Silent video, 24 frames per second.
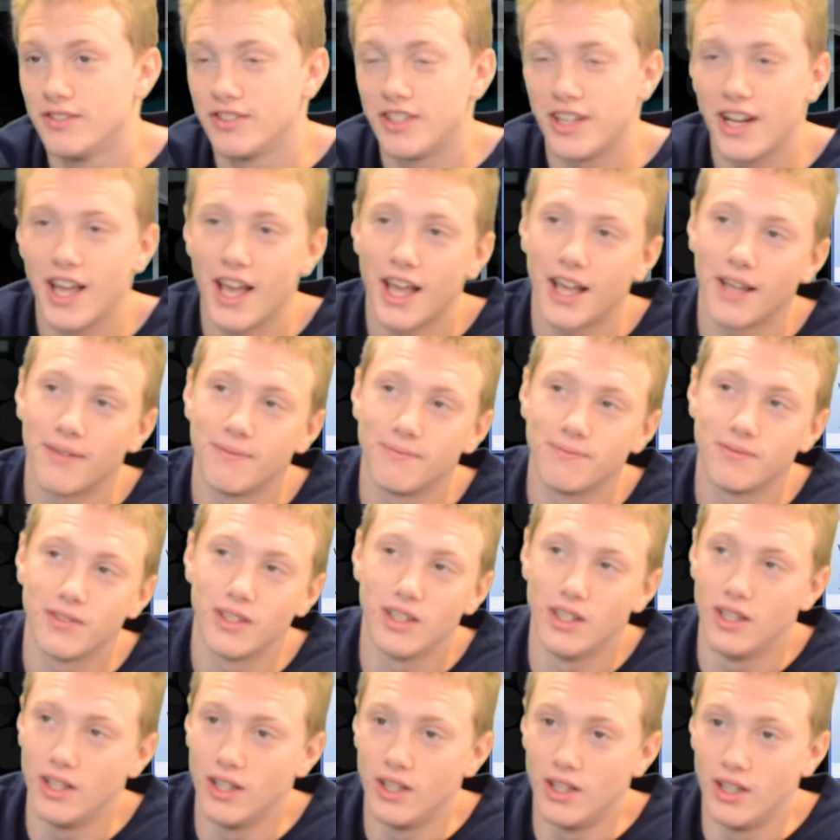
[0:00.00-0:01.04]
Today,
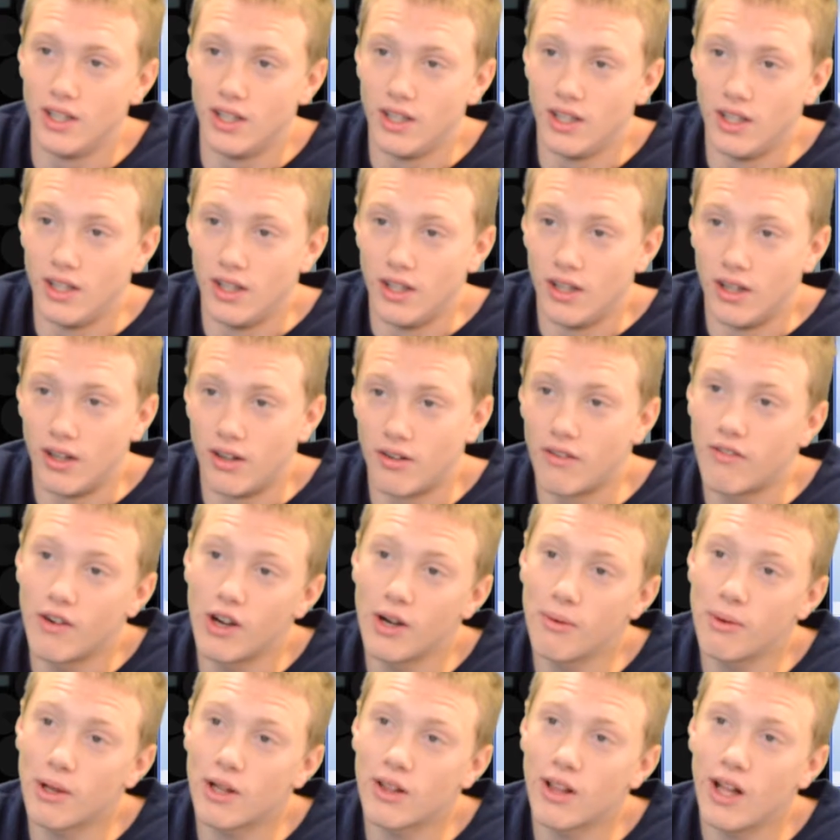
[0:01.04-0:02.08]

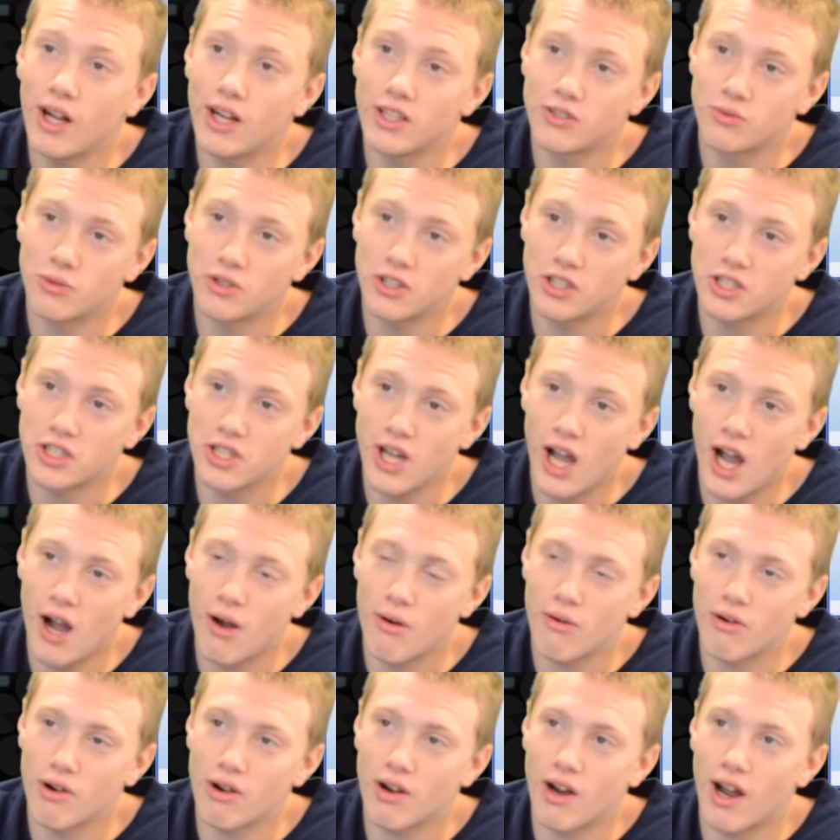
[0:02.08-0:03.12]
very clouds with a
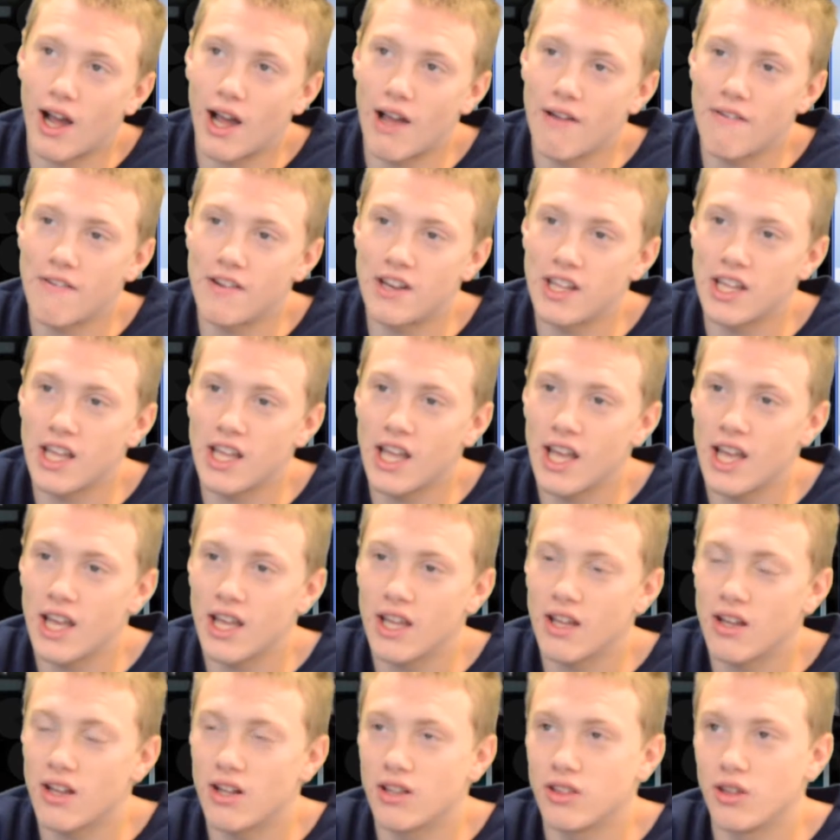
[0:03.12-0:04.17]
shower, high
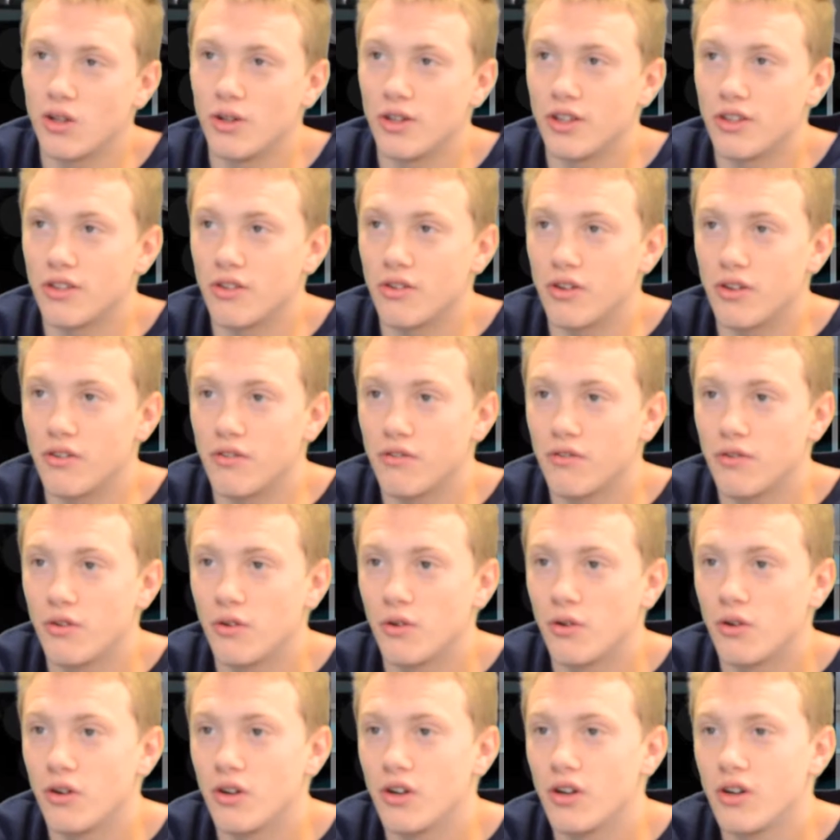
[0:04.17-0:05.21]
58, low
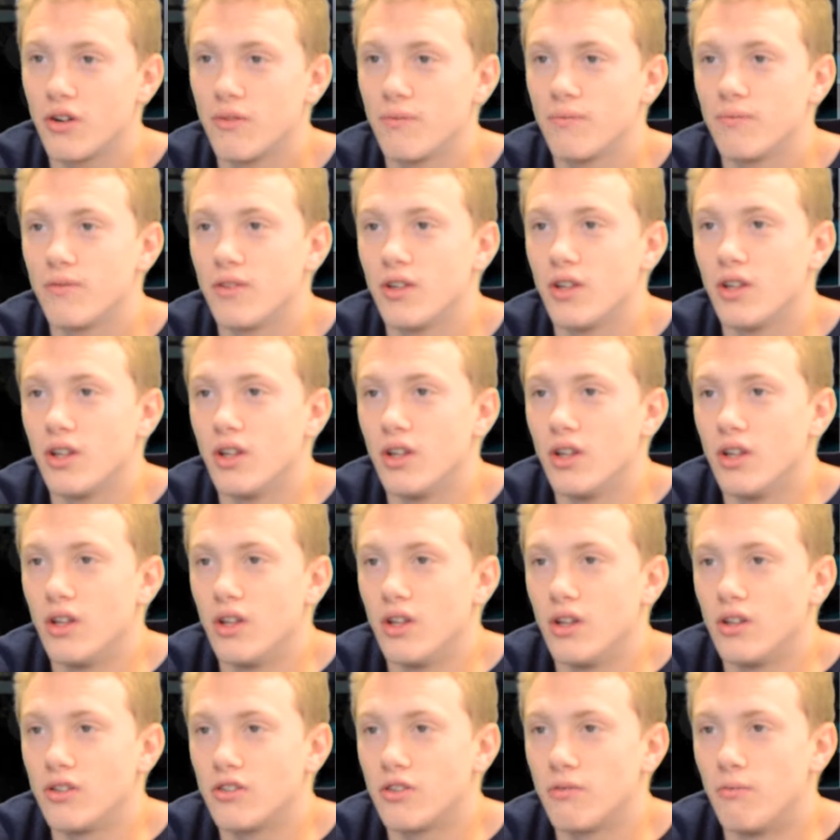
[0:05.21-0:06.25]
34.
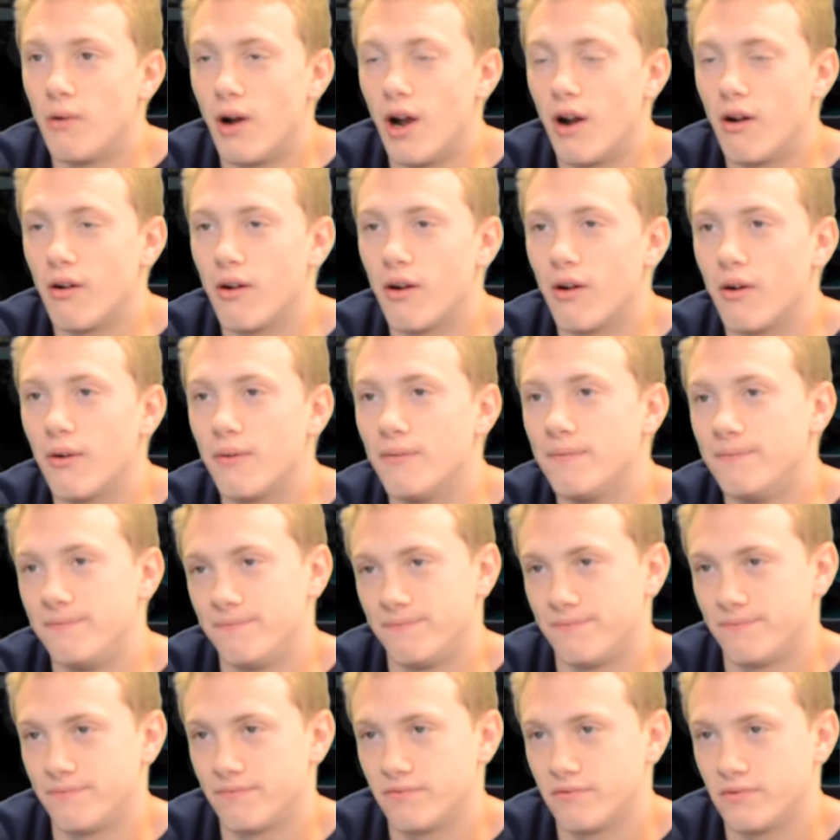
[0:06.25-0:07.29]
Tomorrow,
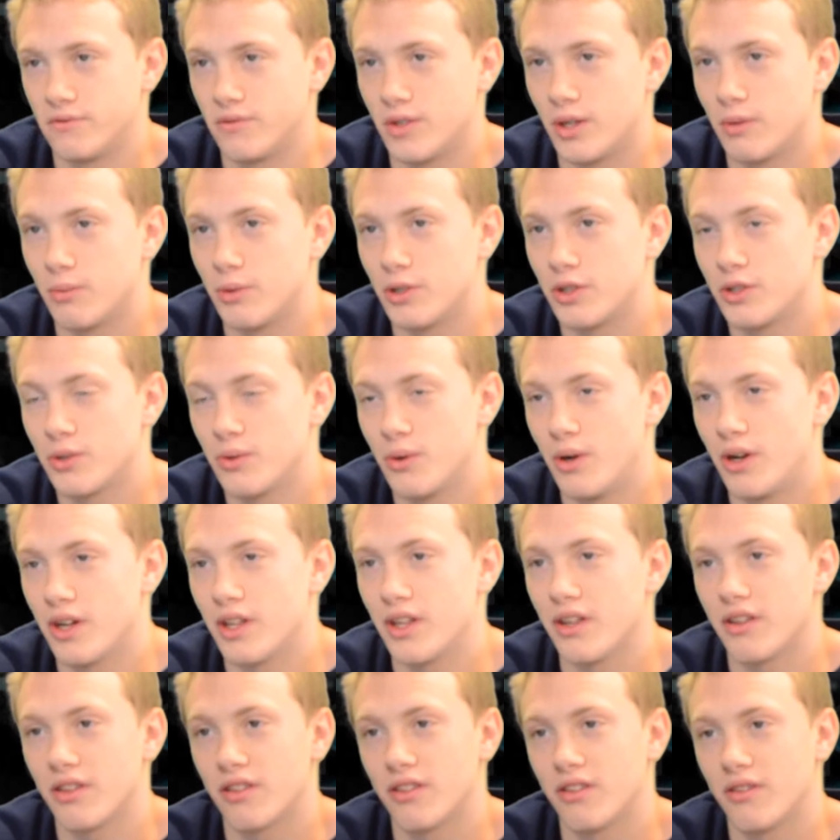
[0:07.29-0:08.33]
November
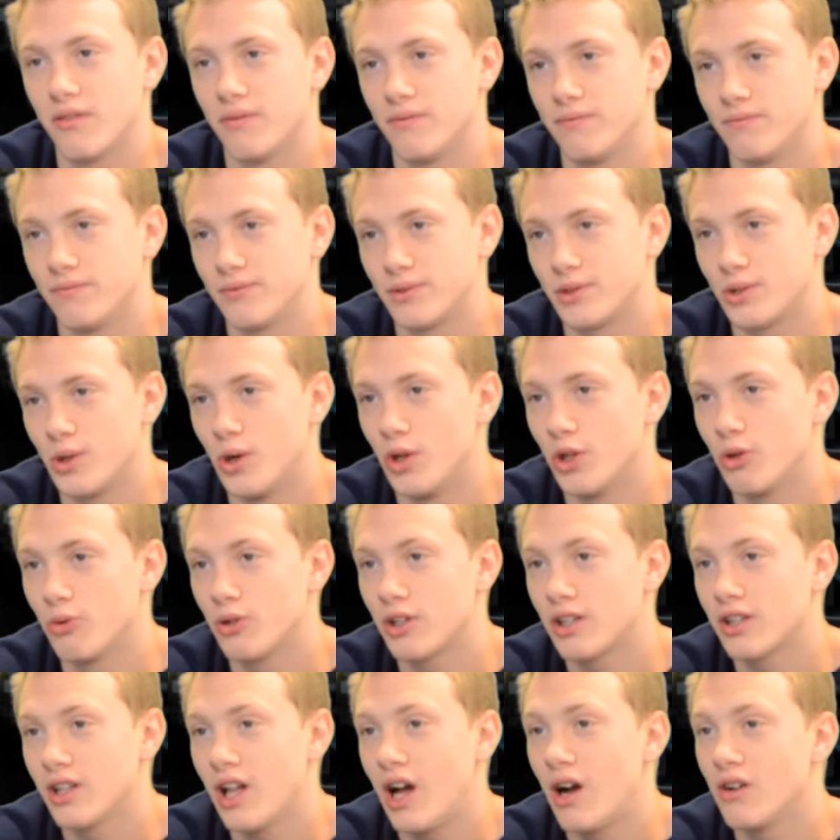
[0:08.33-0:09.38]
20th, colder
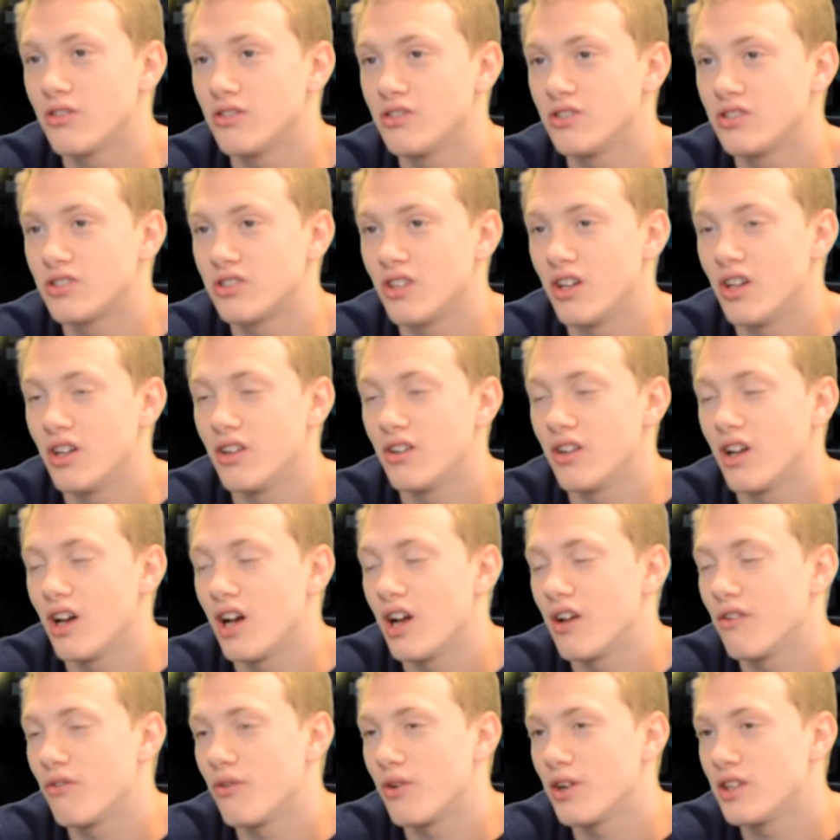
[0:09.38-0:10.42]
with clouds and sun,
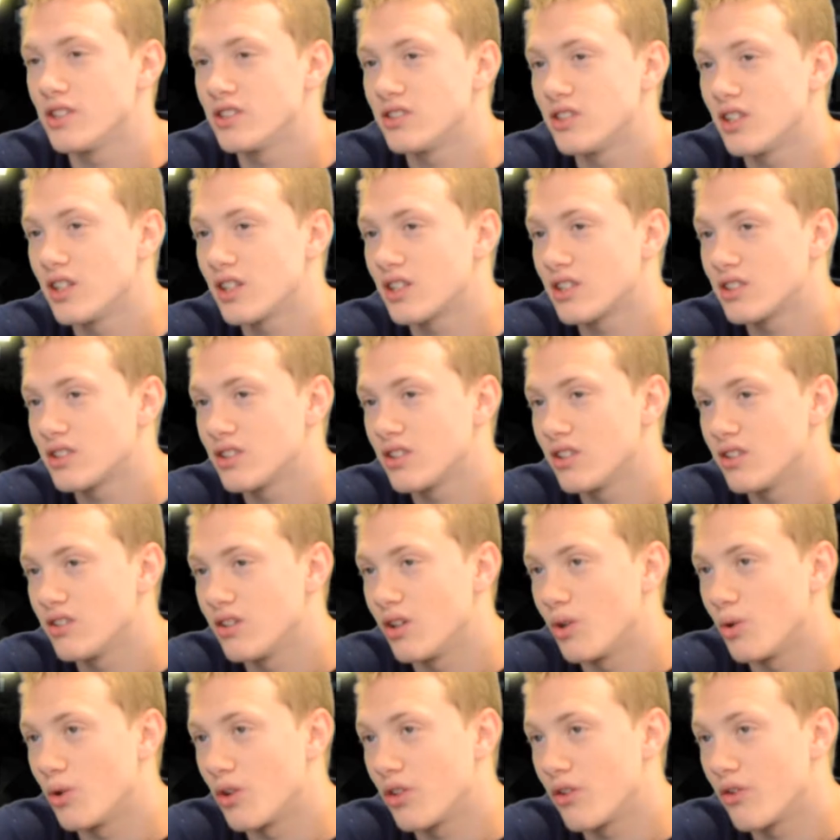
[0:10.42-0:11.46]
high 46,
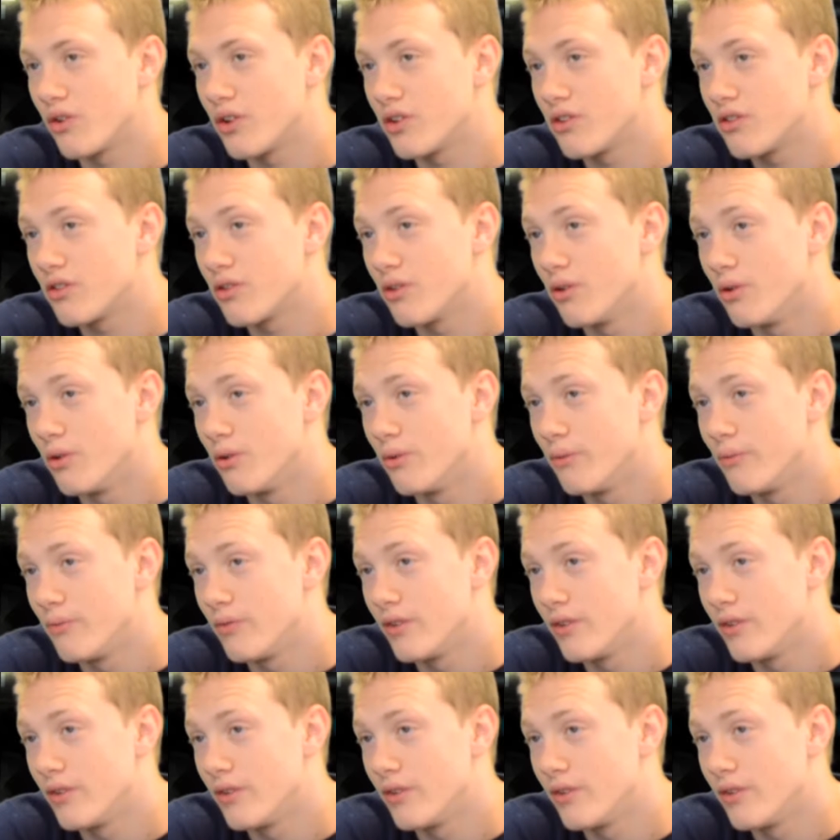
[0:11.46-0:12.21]
low 32.